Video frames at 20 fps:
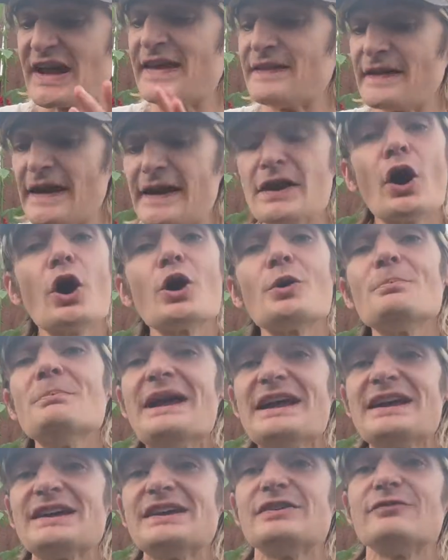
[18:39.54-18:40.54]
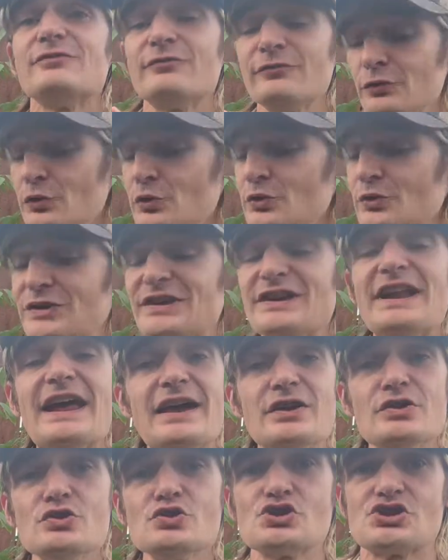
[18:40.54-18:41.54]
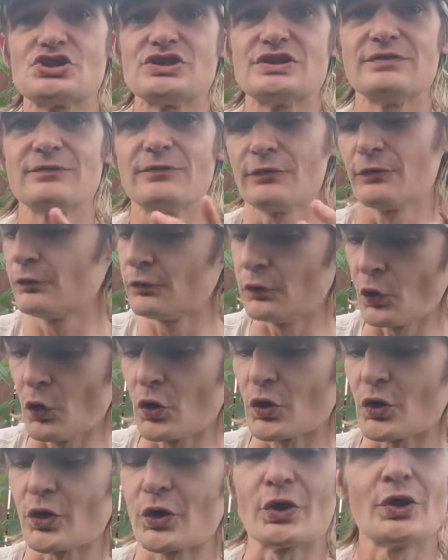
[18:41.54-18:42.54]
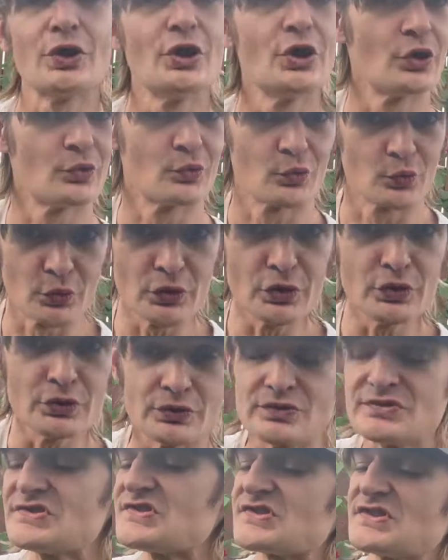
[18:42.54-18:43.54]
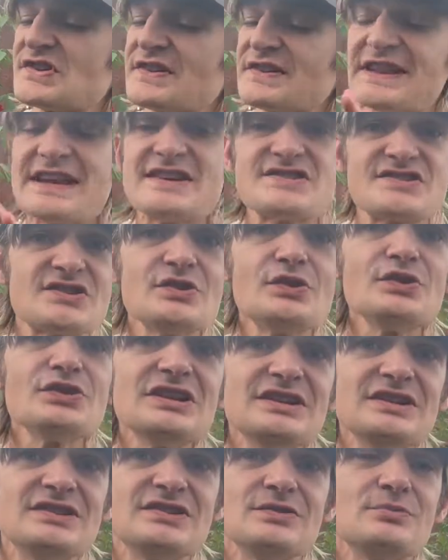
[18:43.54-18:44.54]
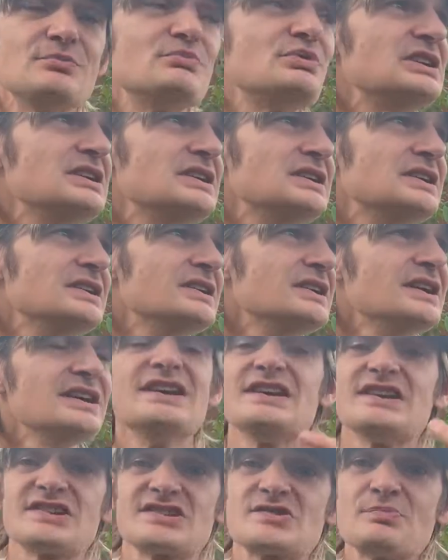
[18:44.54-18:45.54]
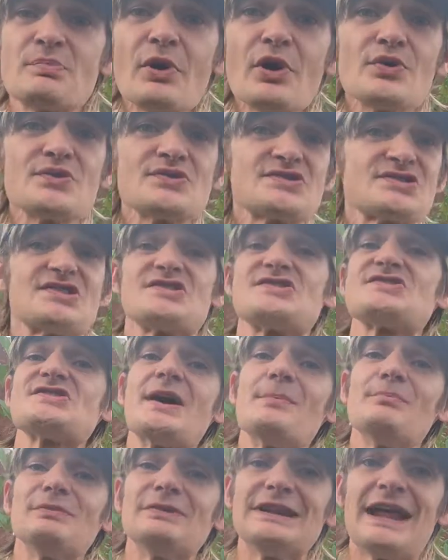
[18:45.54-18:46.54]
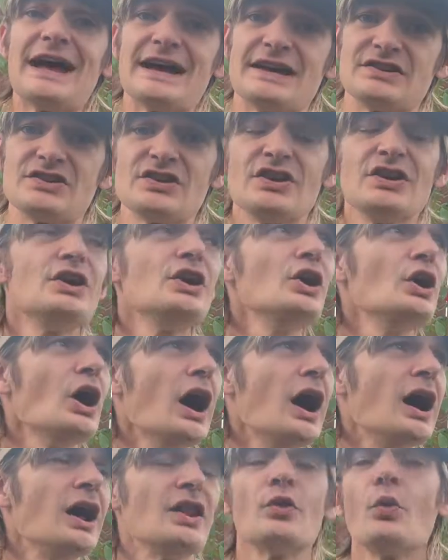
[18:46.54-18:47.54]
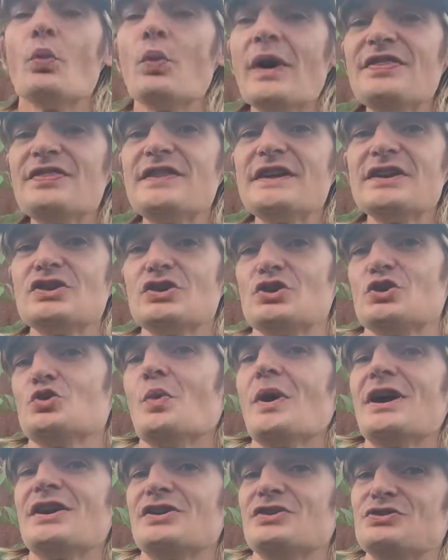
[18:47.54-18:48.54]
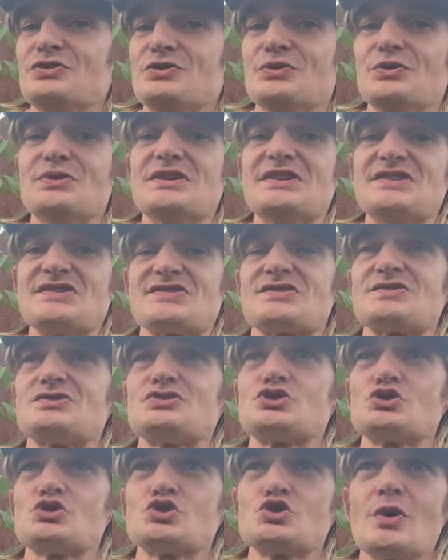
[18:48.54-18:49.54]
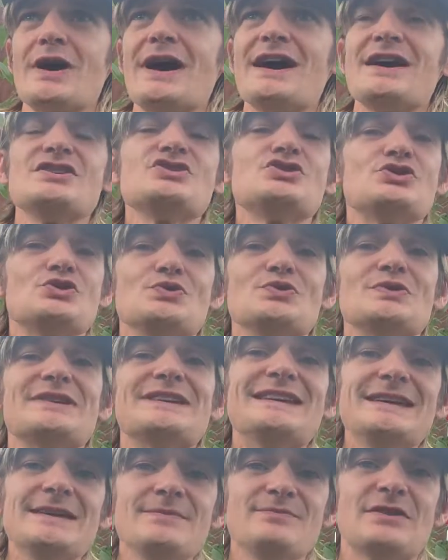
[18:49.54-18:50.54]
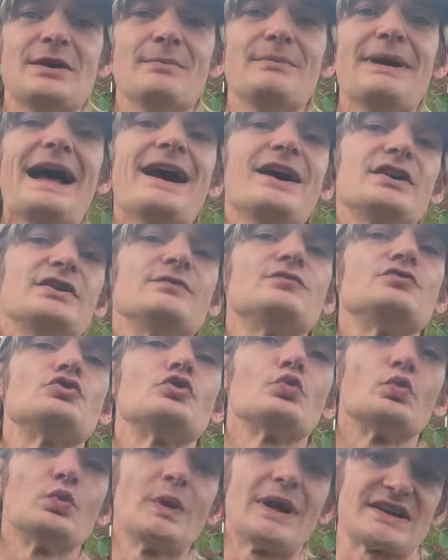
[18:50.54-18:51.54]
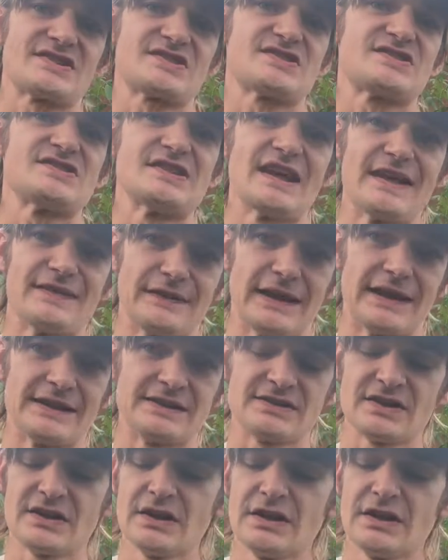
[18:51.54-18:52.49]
and they are making food and energy for roots. They still need to be exposed to some light. The one thing that you want to do is try to keep them out of direct sunlight.